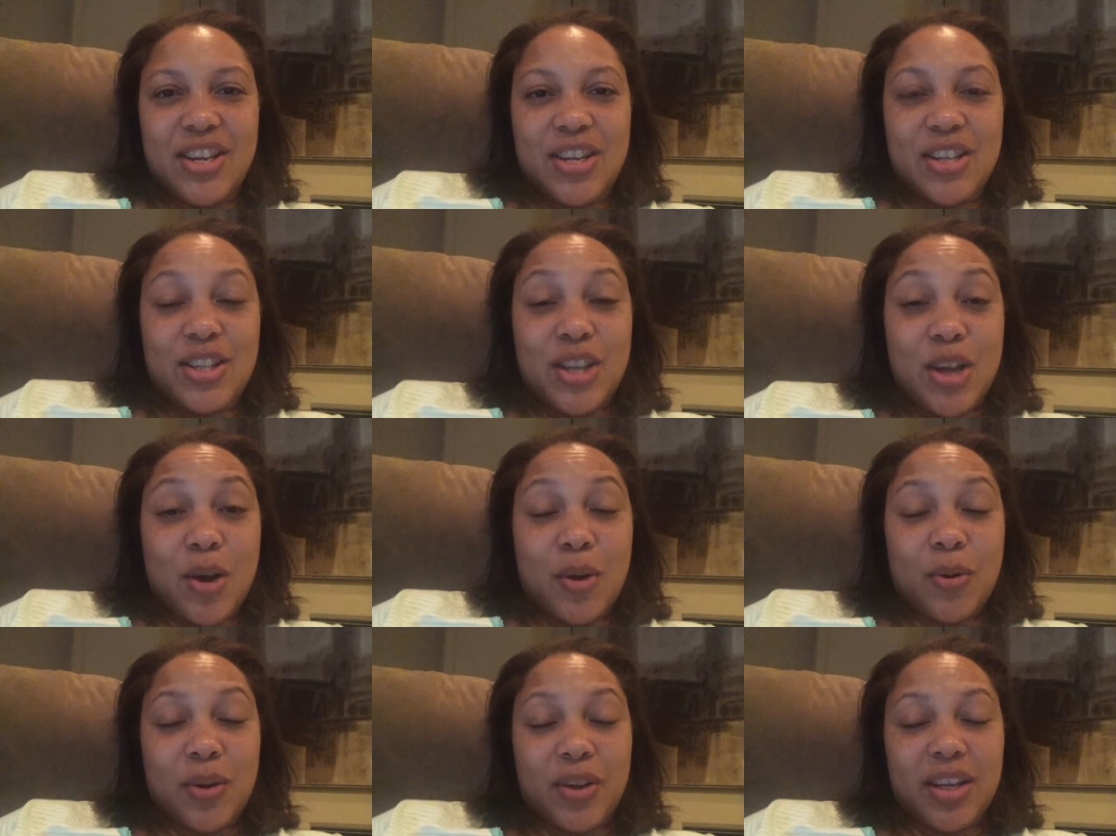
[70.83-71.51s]

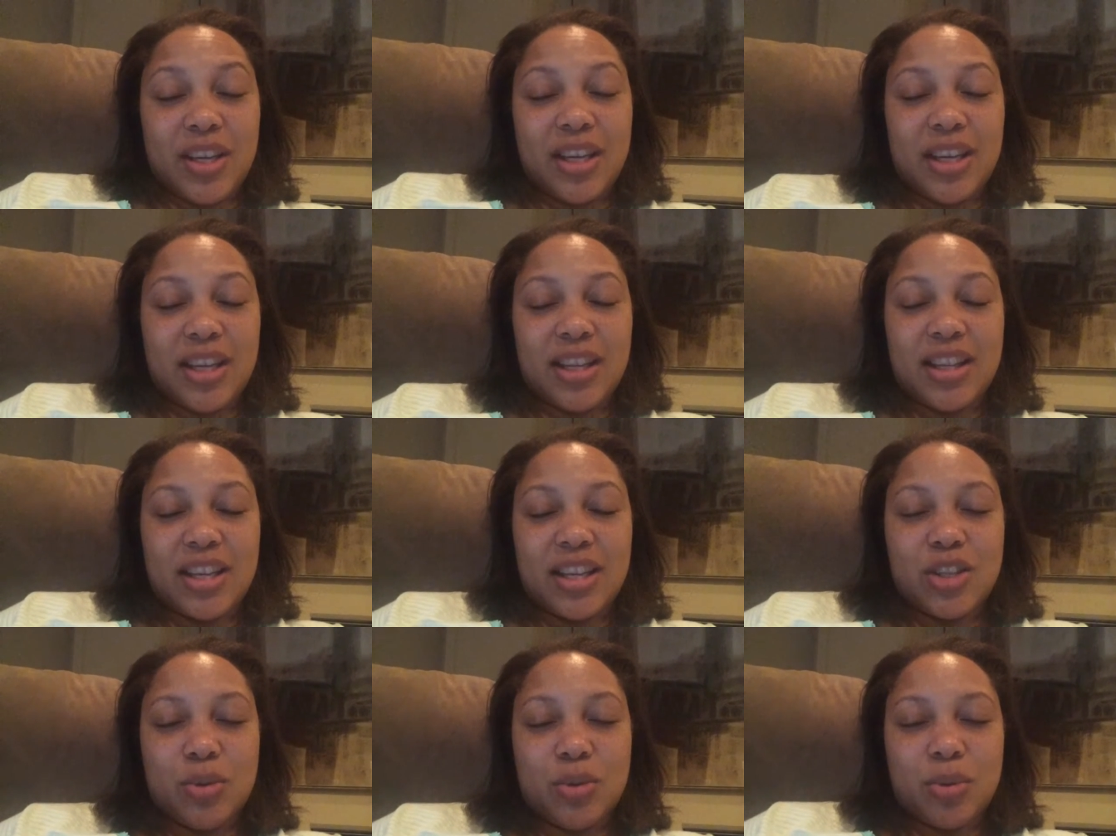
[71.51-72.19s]
So
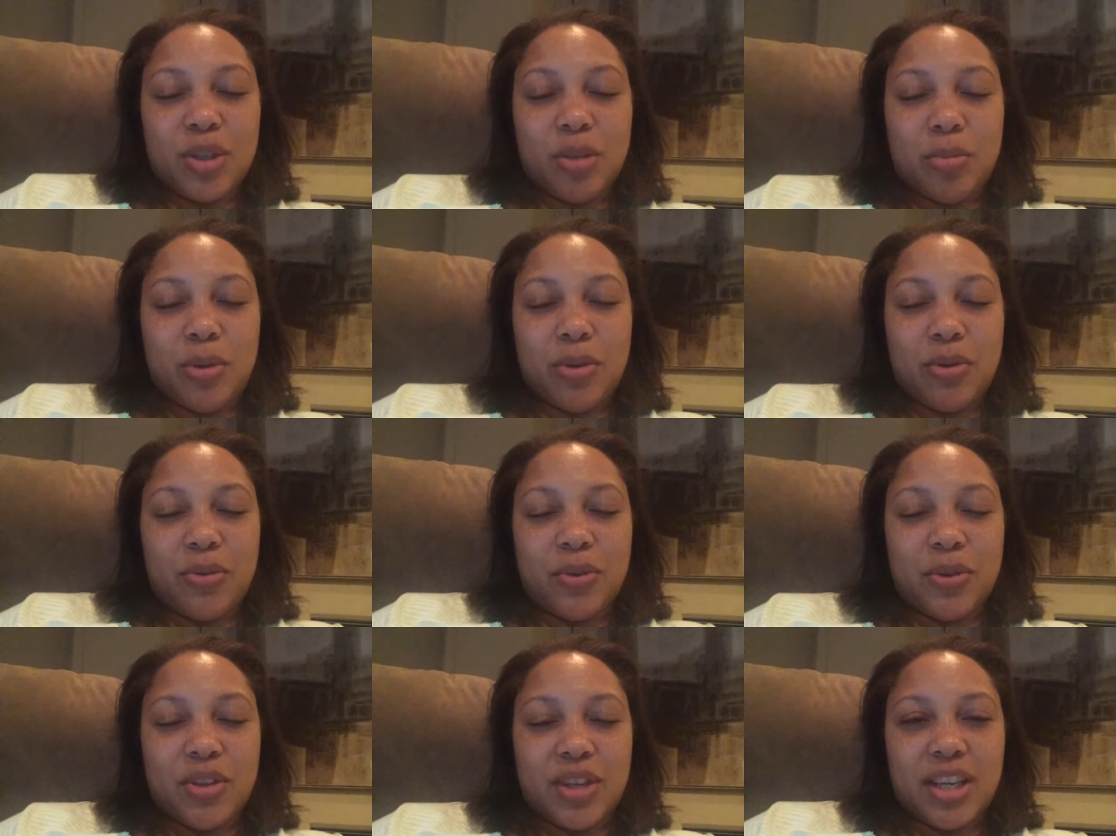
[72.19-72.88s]
that's a really
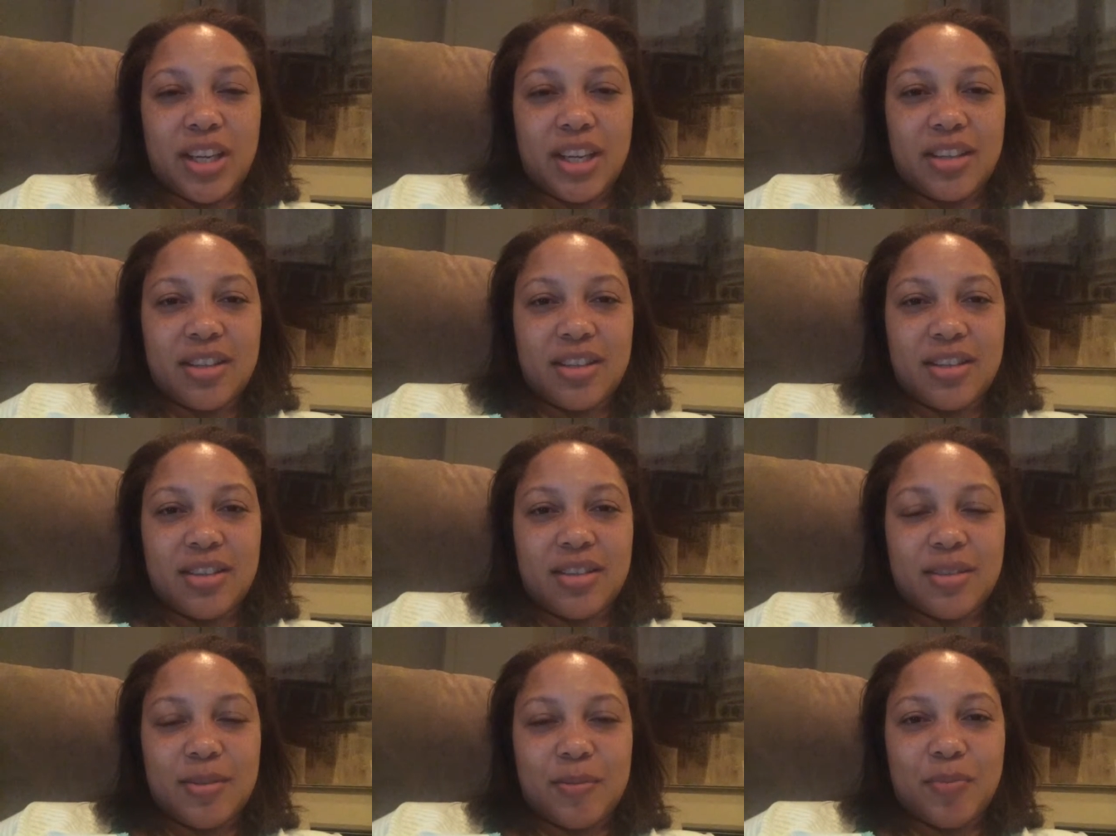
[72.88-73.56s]
beautiful thing.
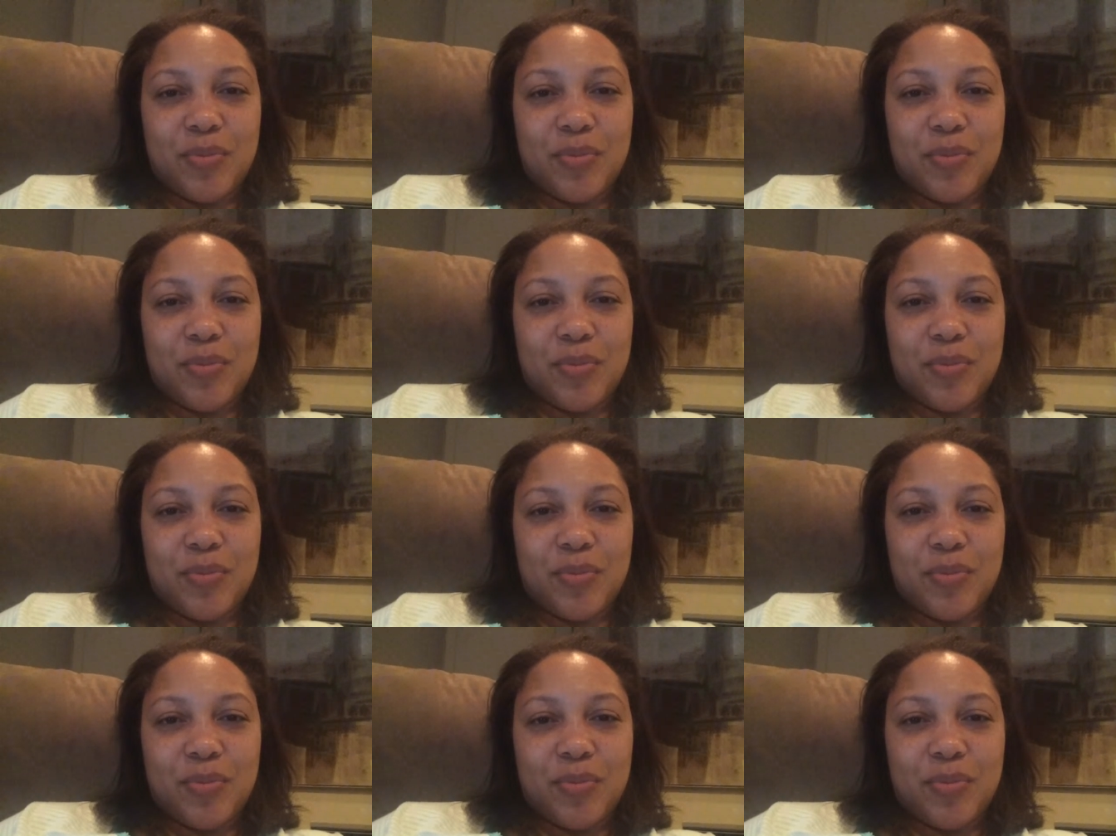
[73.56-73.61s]
It's,